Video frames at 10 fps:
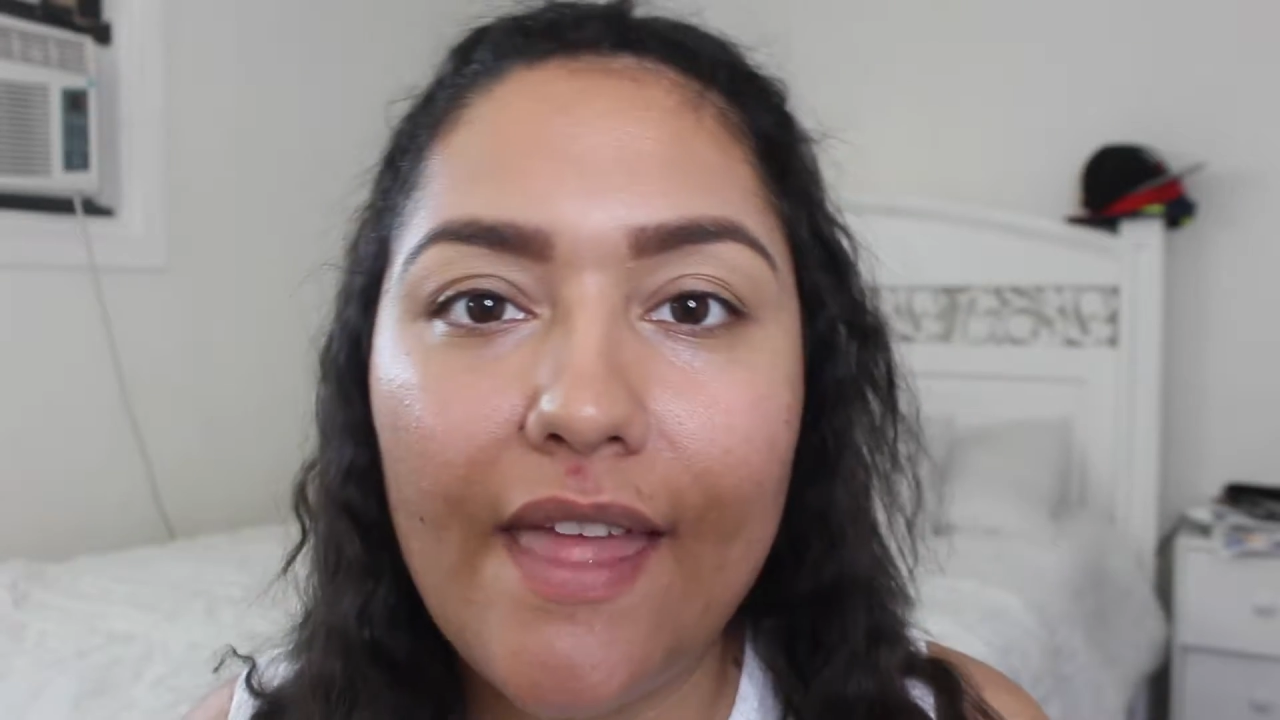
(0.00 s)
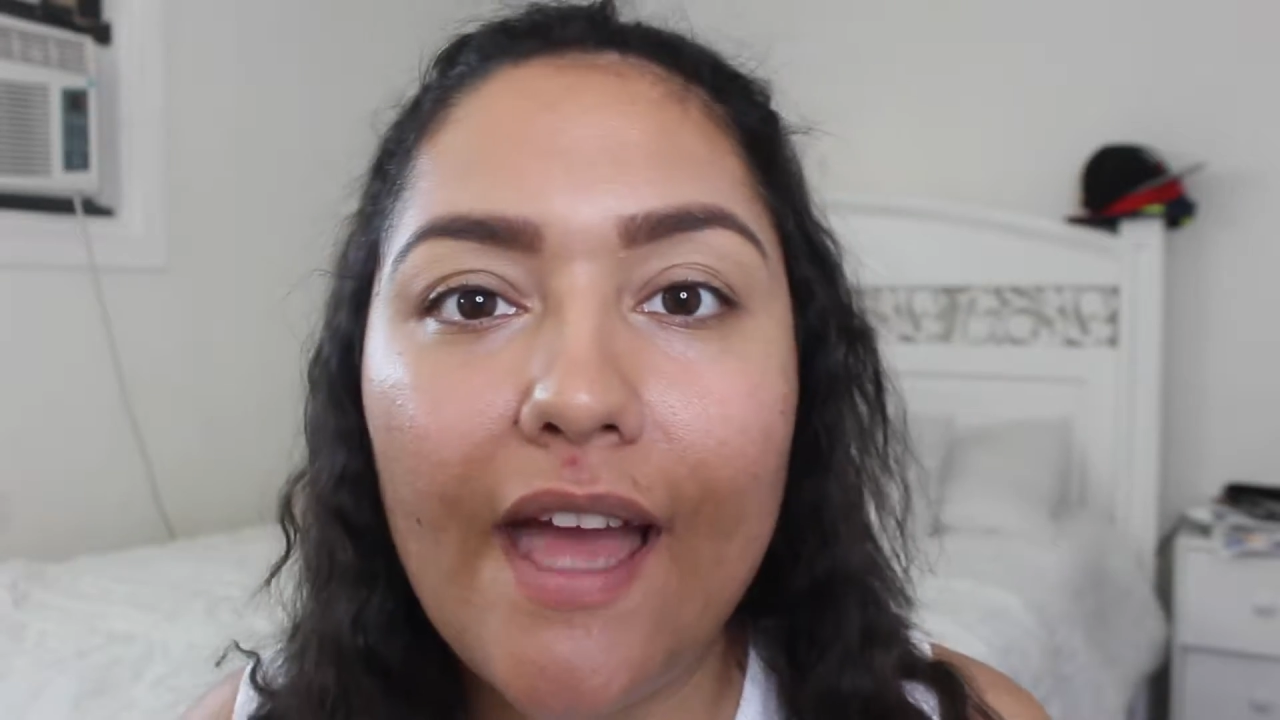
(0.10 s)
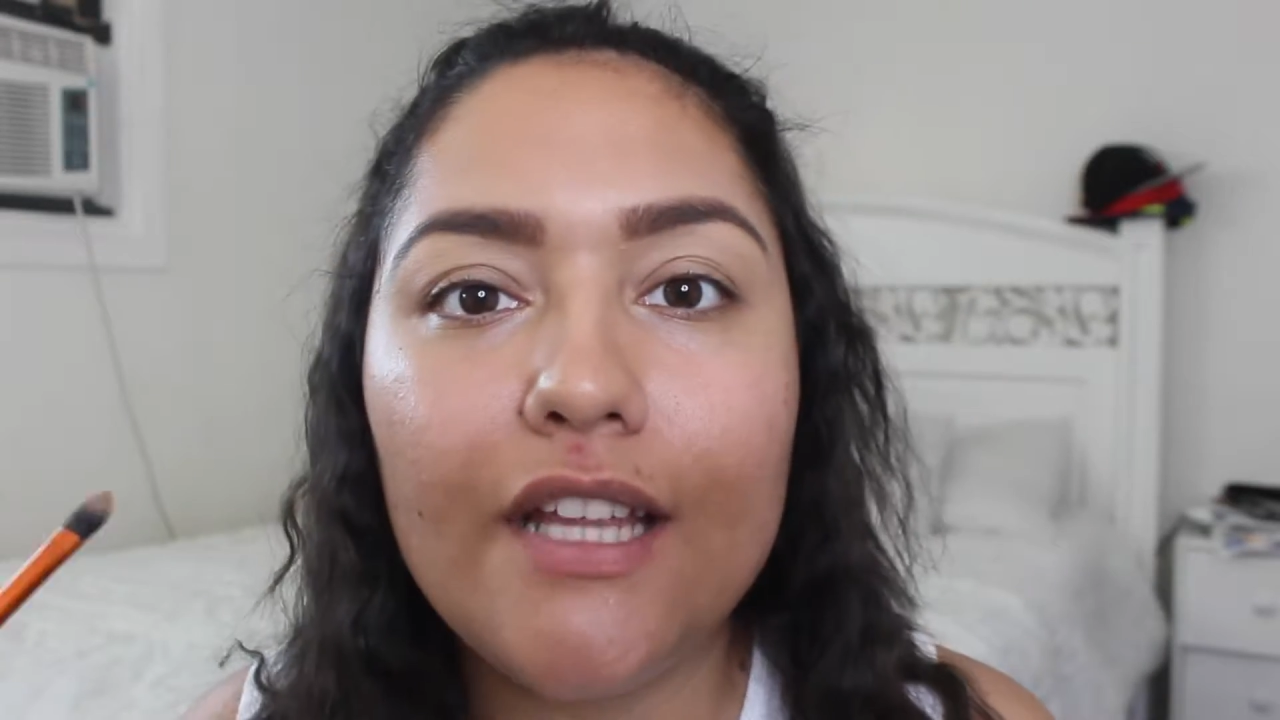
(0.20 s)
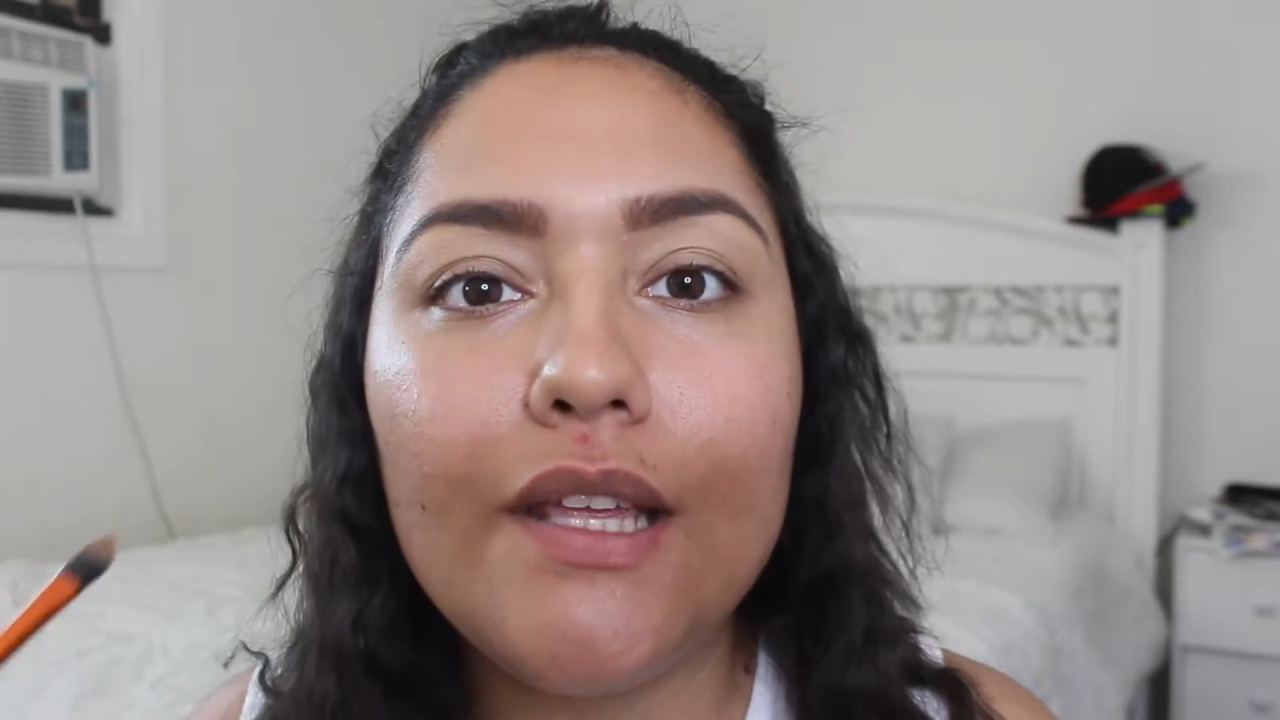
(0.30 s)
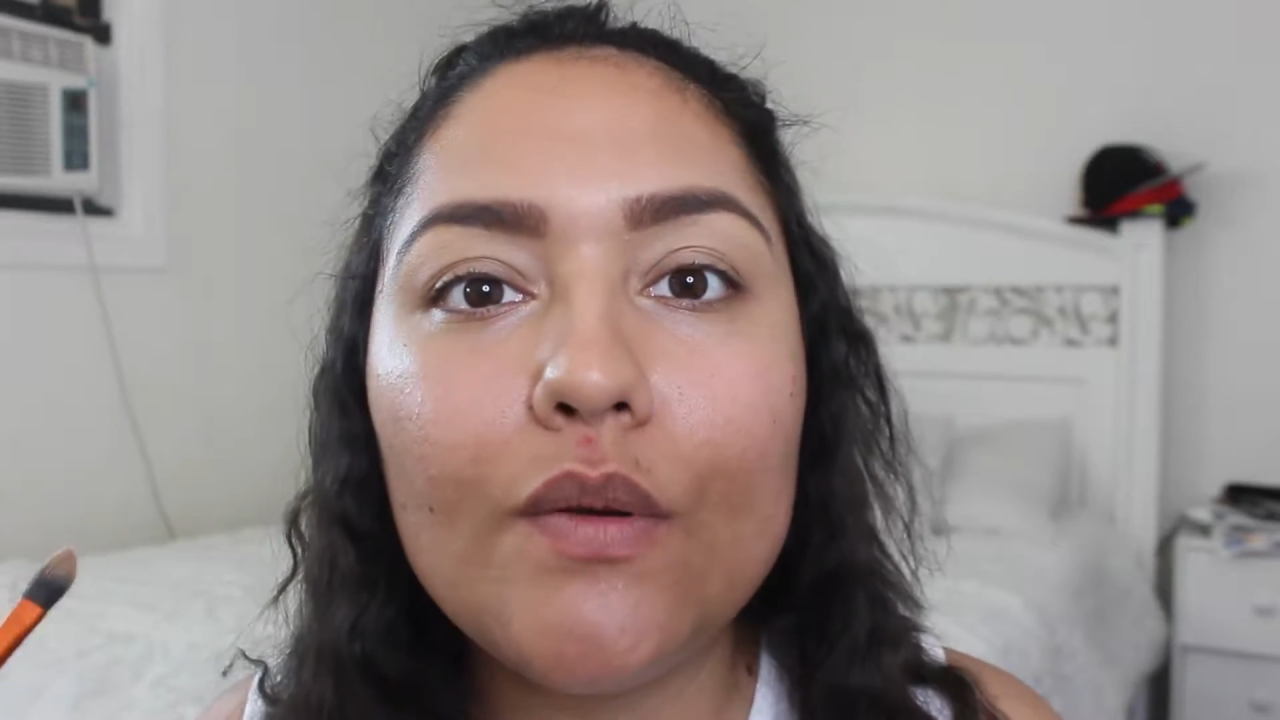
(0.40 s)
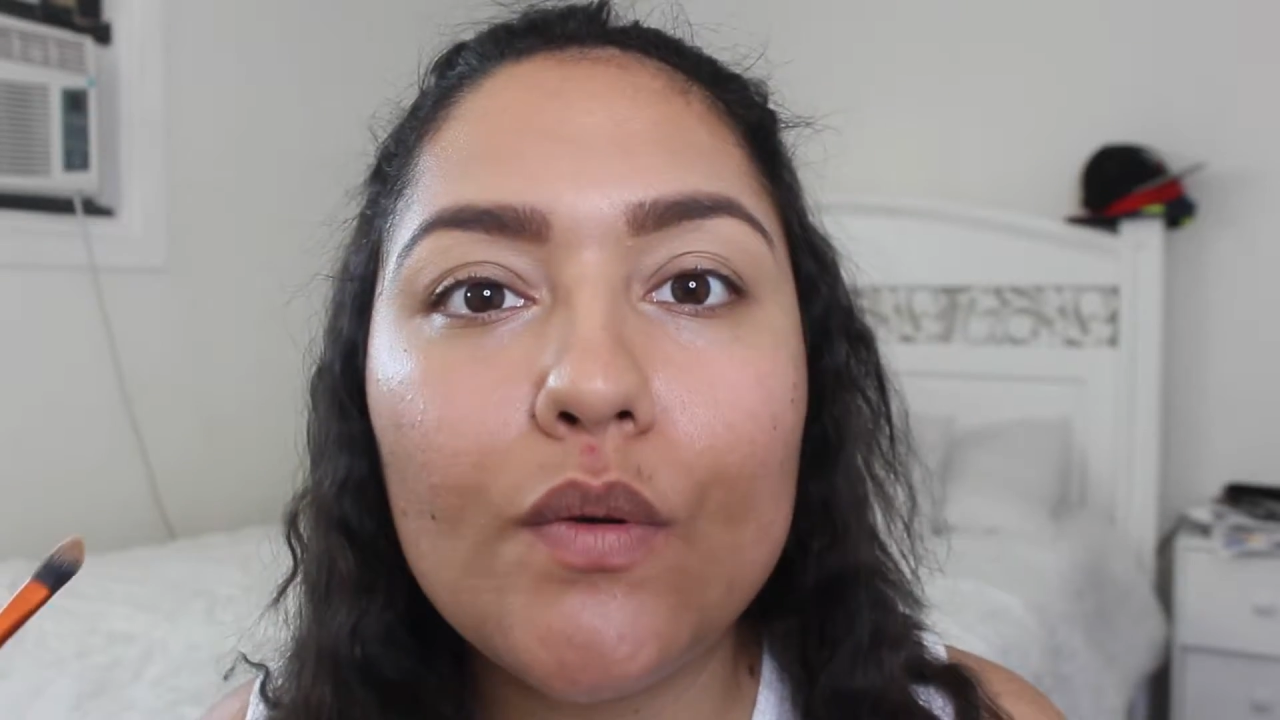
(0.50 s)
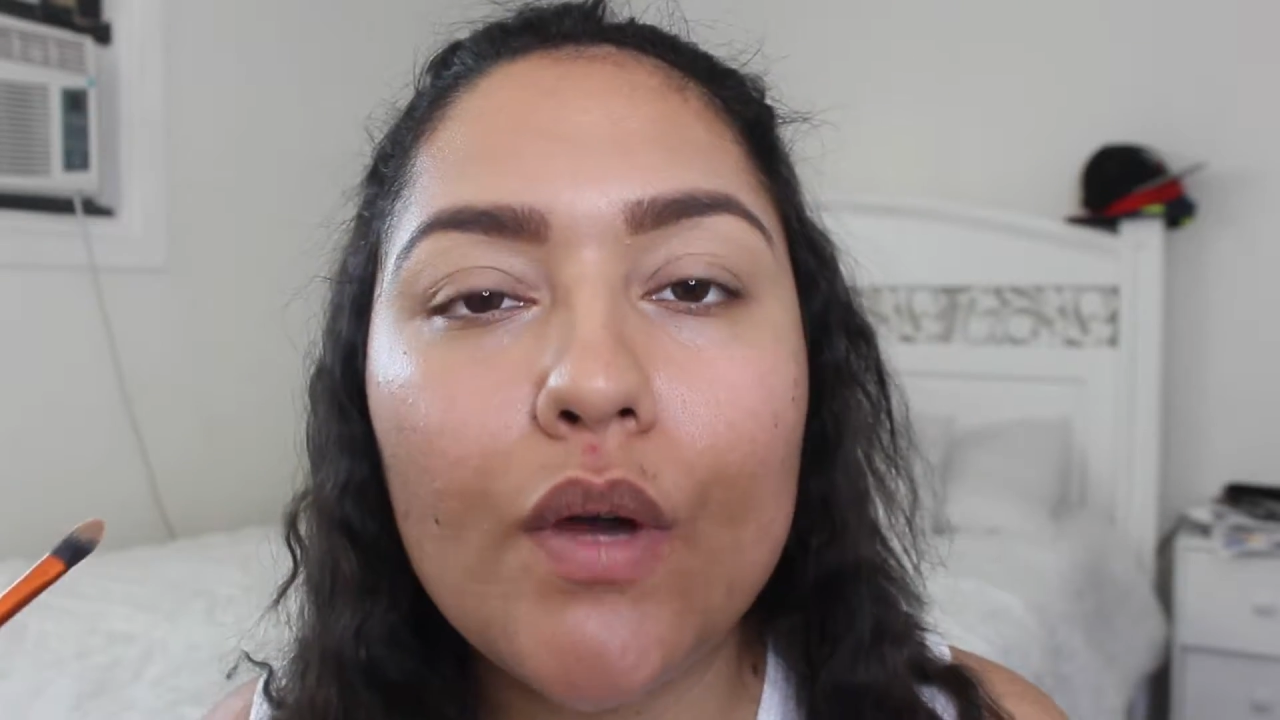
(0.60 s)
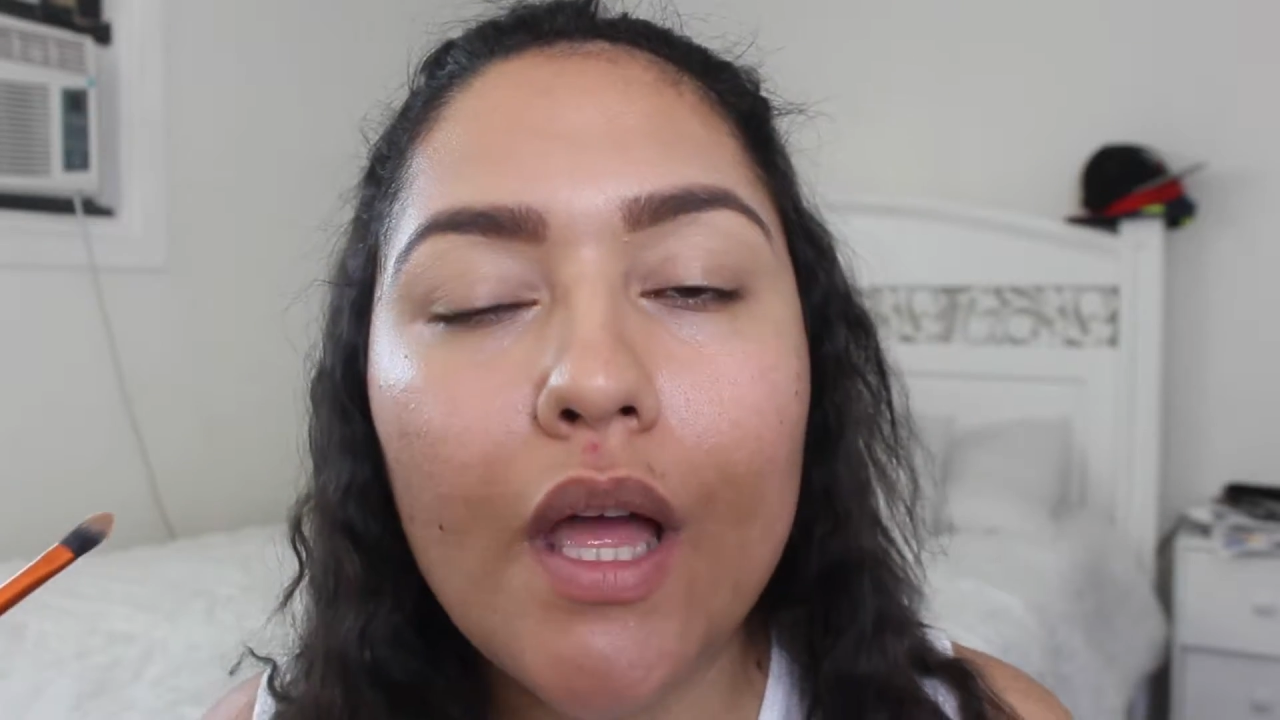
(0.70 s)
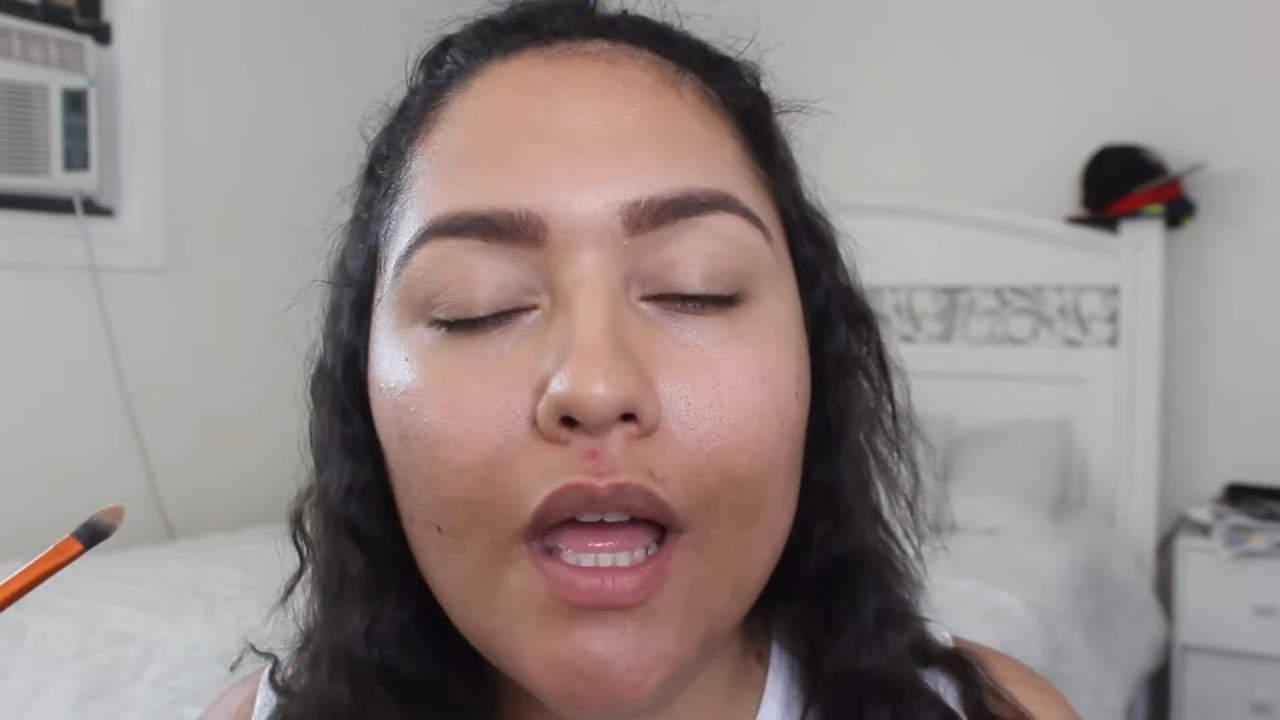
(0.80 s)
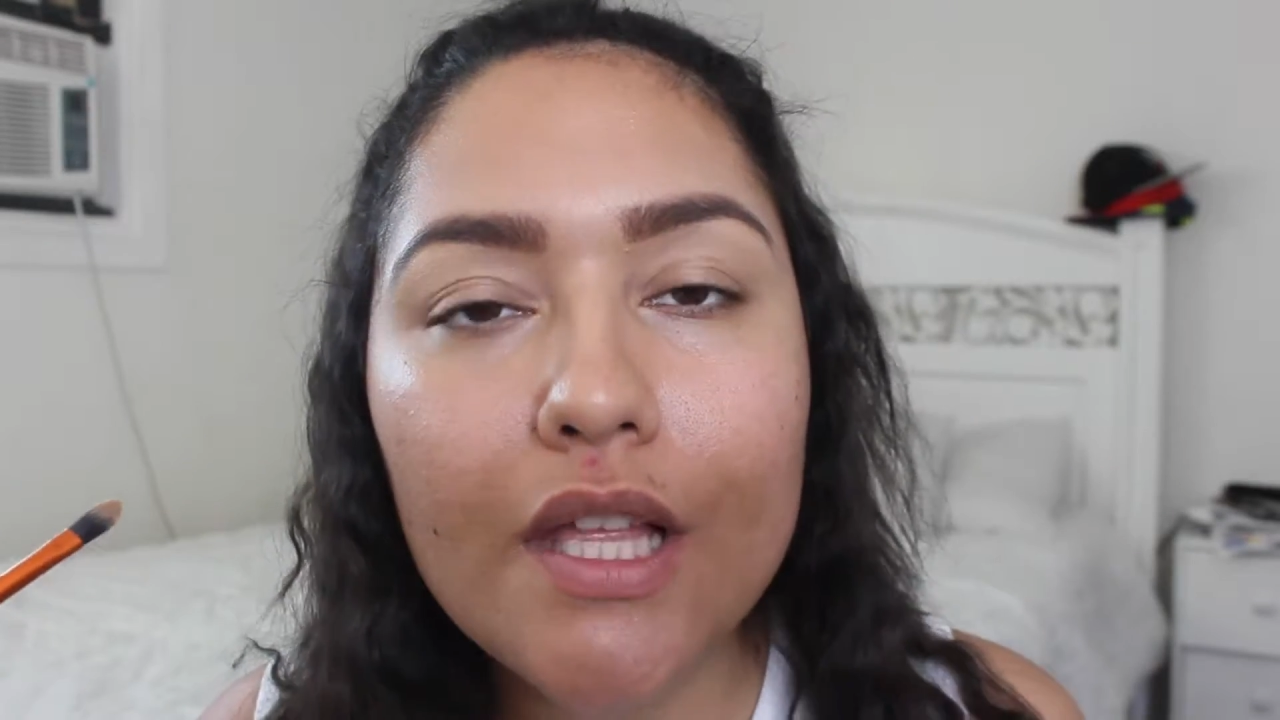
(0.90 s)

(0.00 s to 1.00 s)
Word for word: that you